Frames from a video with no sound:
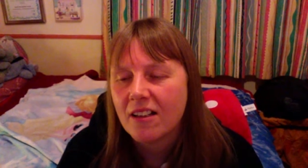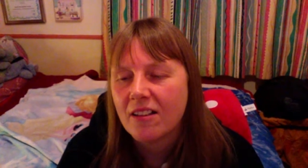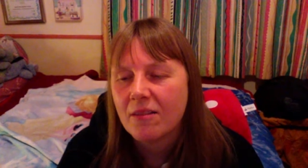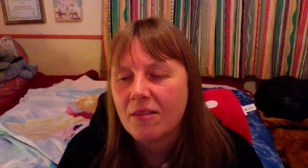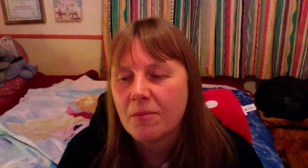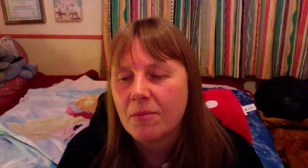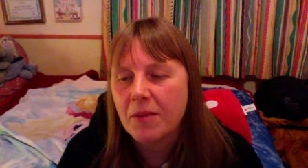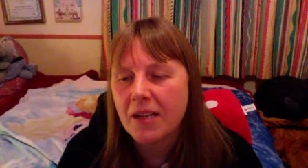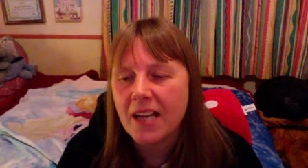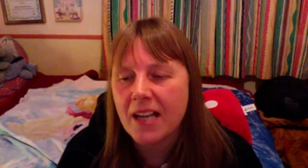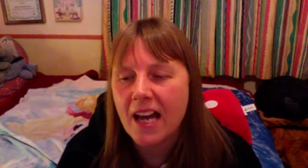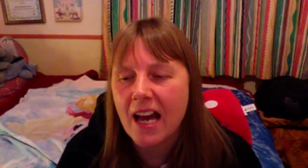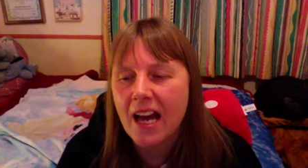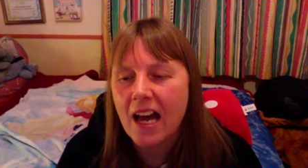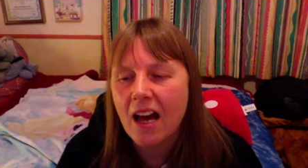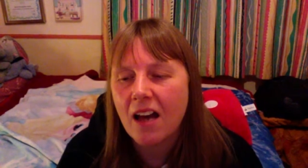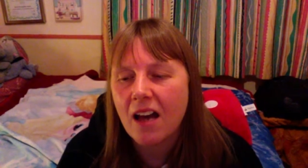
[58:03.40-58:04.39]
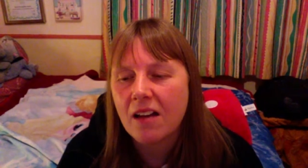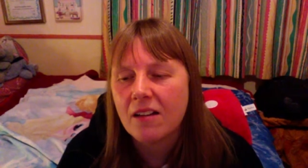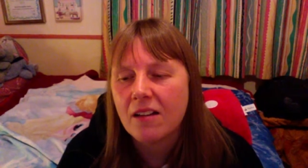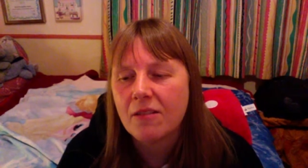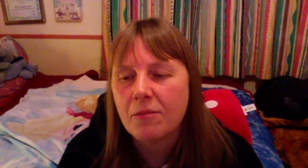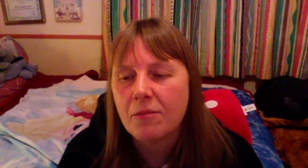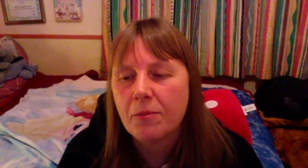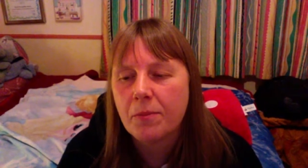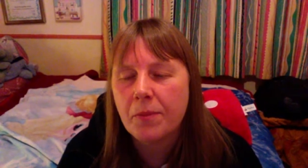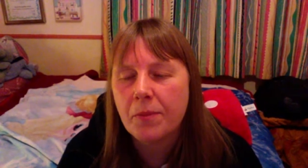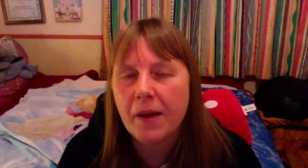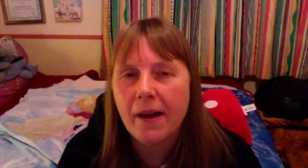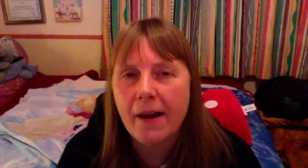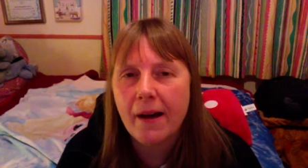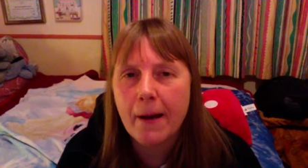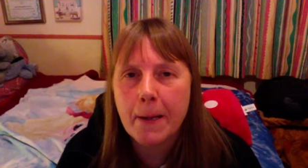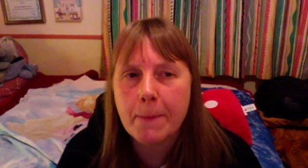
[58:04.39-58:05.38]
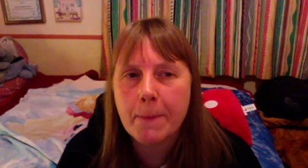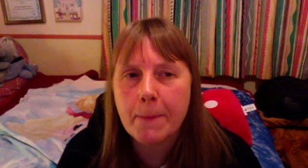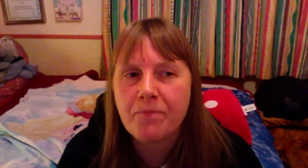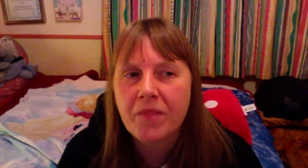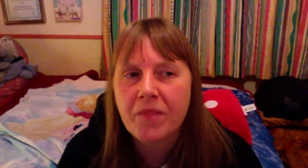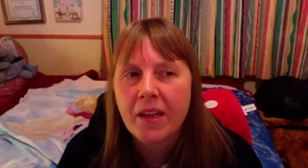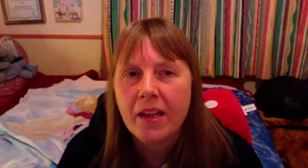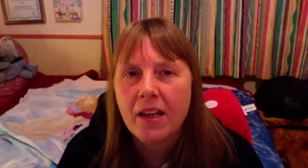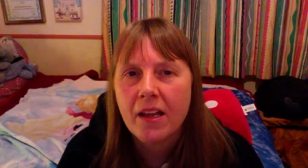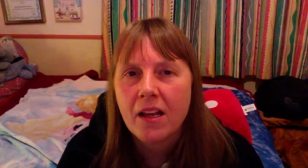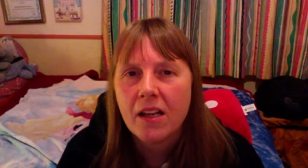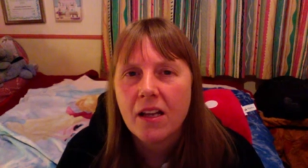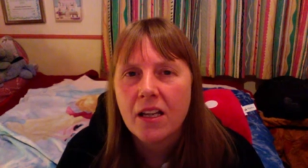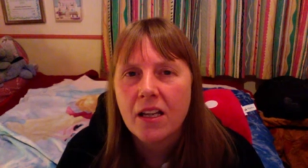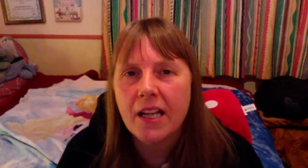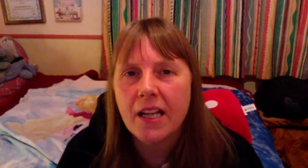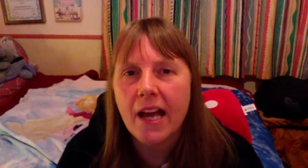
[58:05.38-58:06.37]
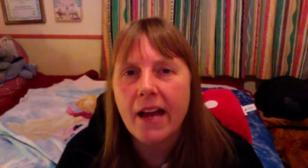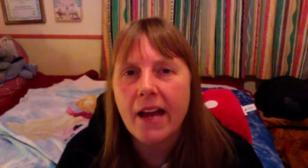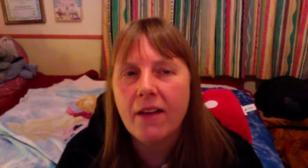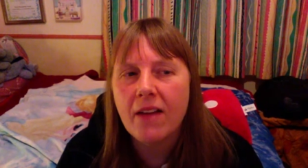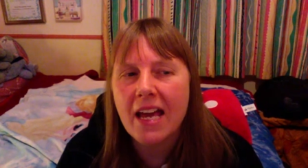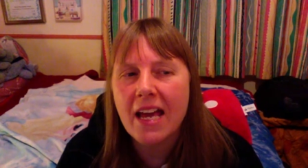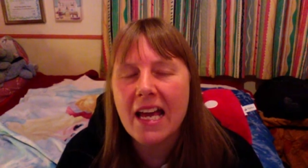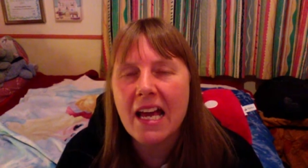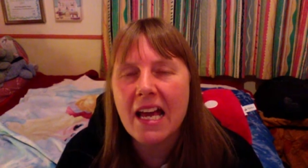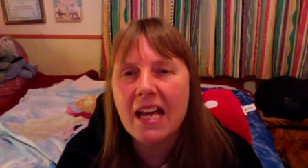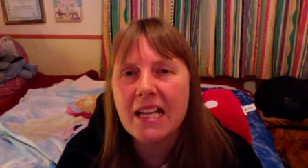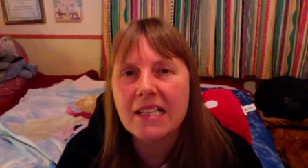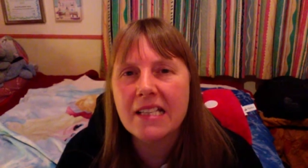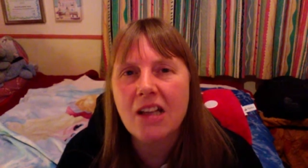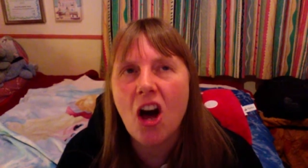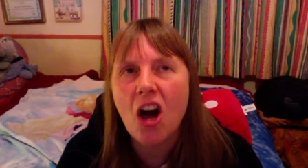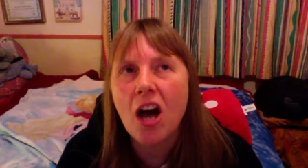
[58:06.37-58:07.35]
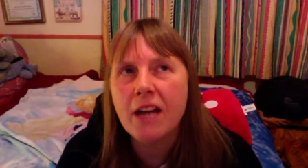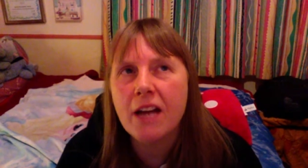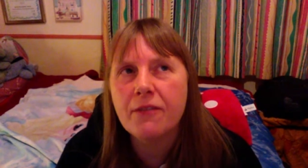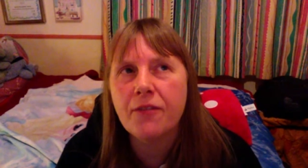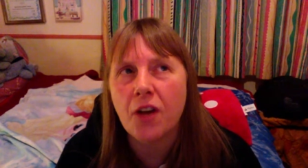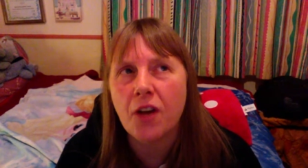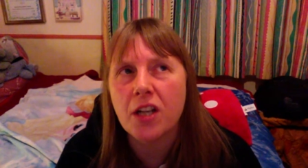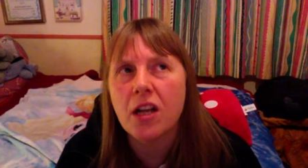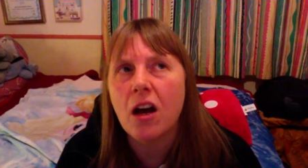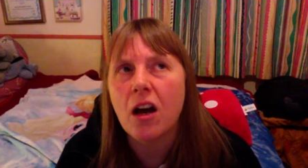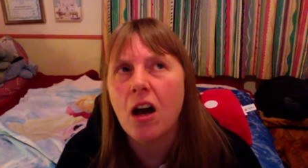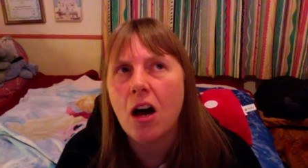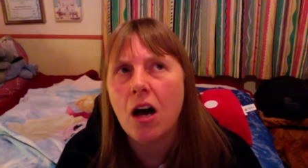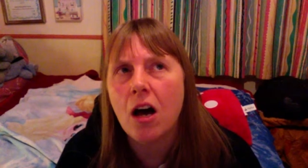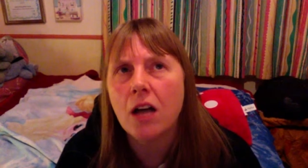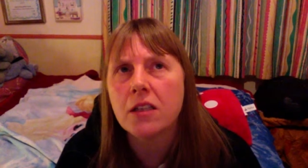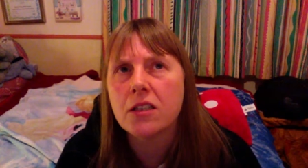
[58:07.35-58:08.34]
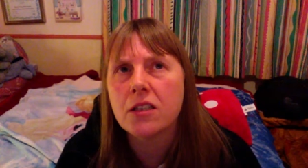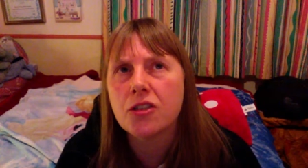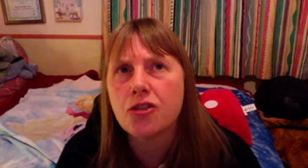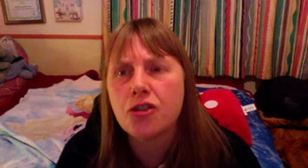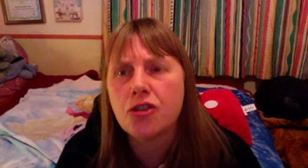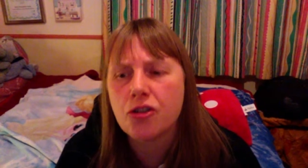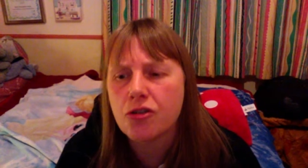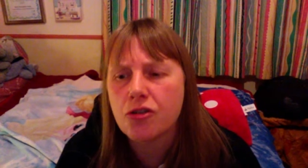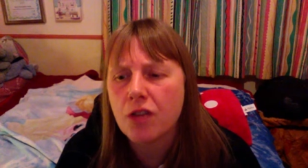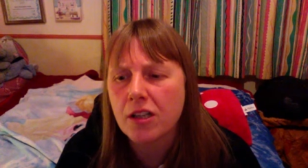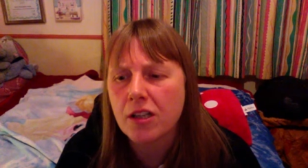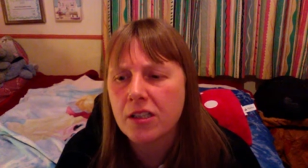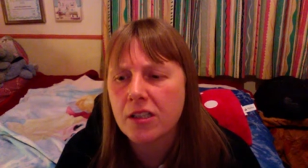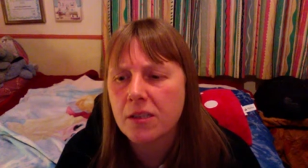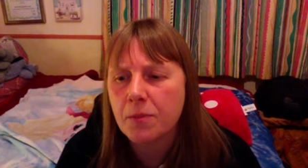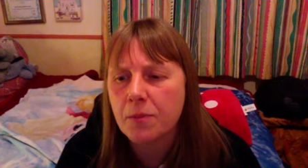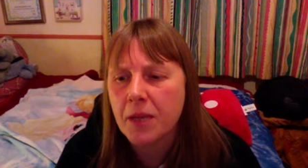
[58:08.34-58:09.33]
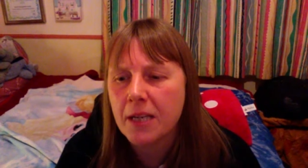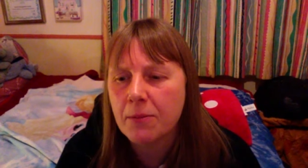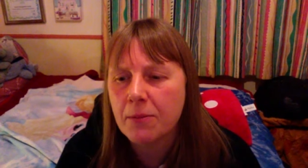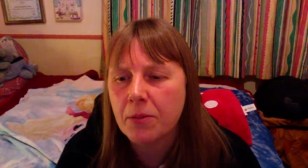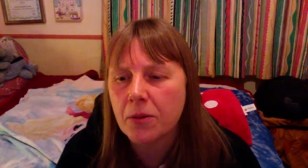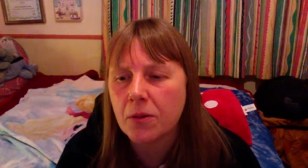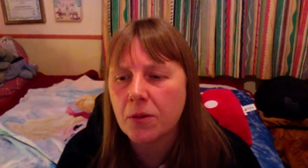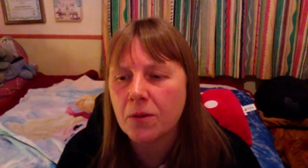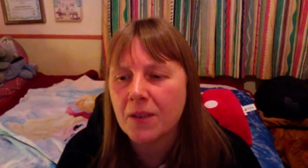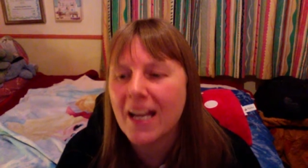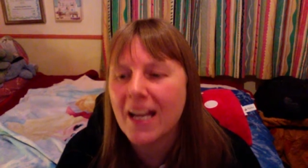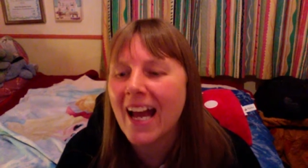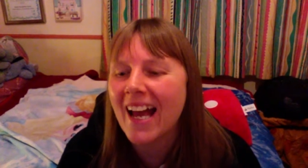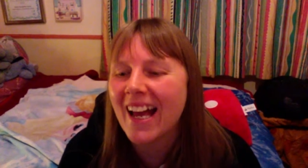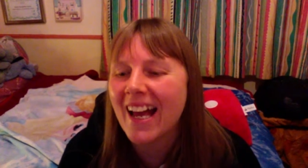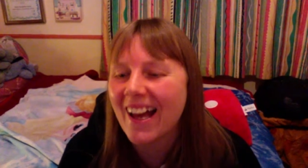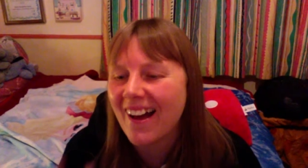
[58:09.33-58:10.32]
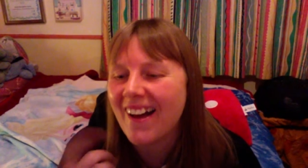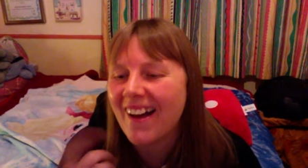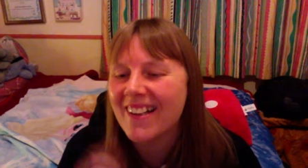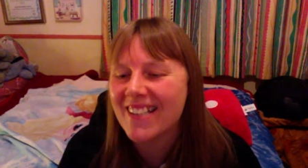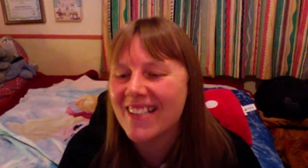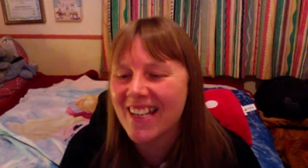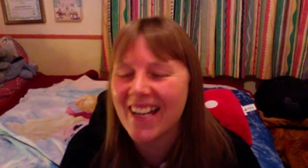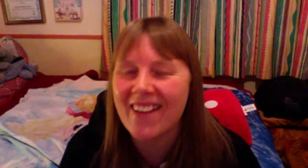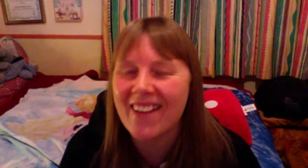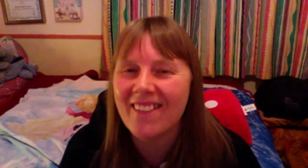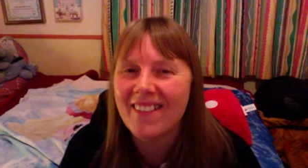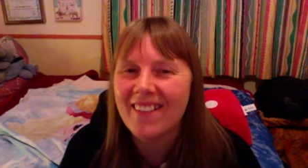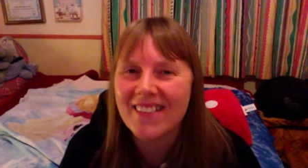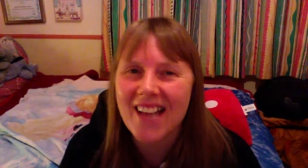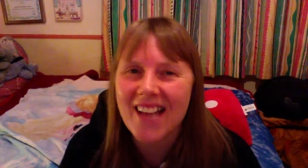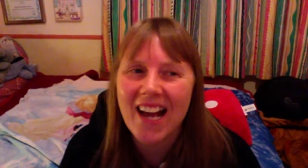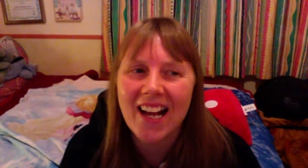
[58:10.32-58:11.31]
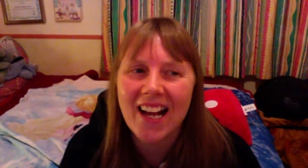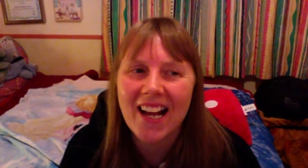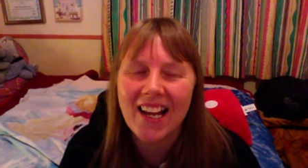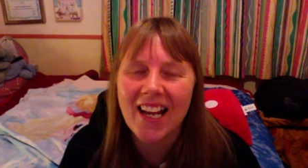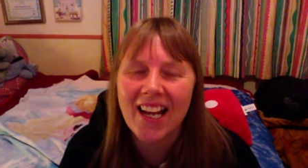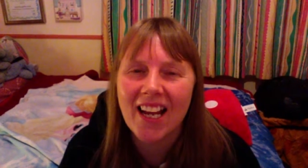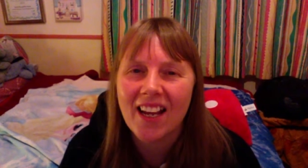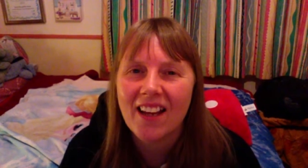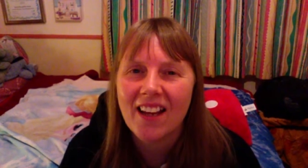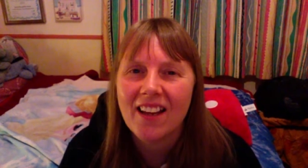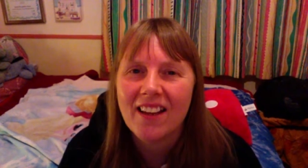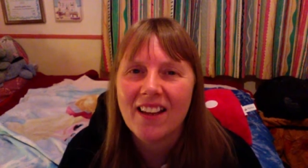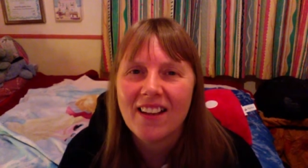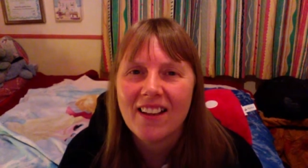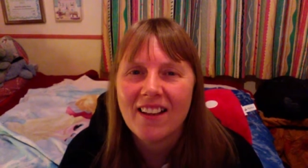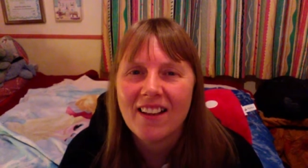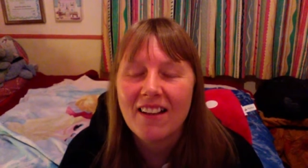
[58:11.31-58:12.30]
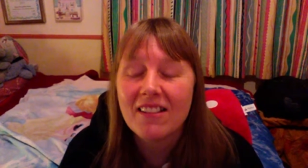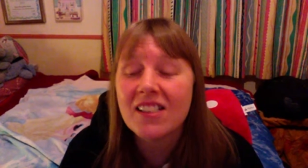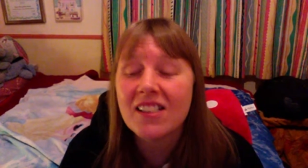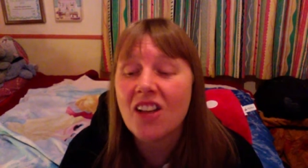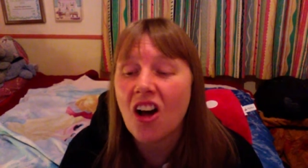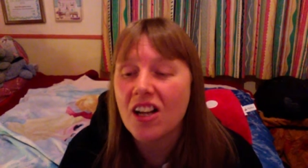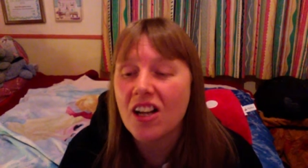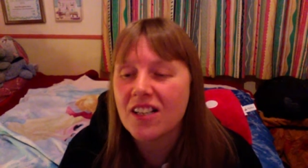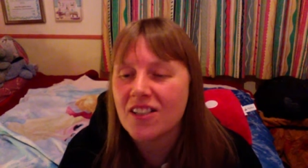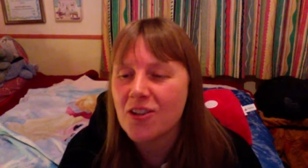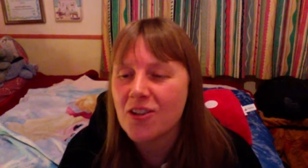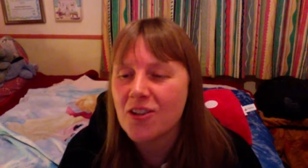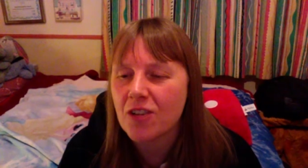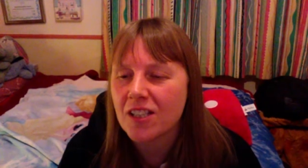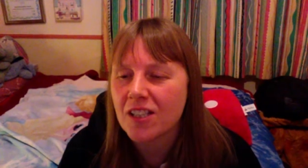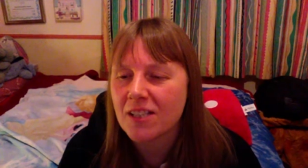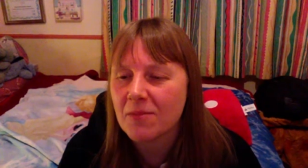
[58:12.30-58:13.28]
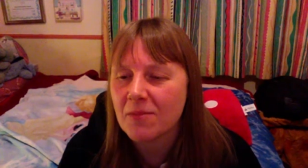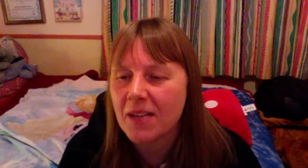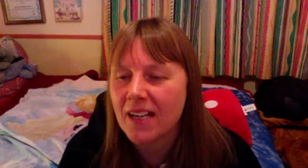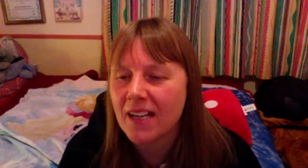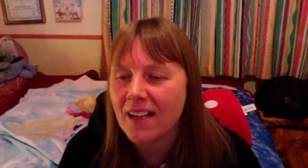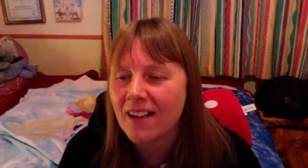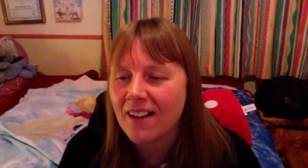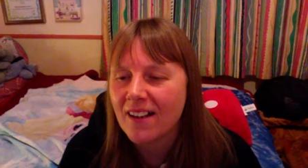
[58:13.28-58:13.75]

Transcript: But yeah, but you know, it is. I find it hard to trust people. Yeah, I do, exactly. It was nice that you trusted me.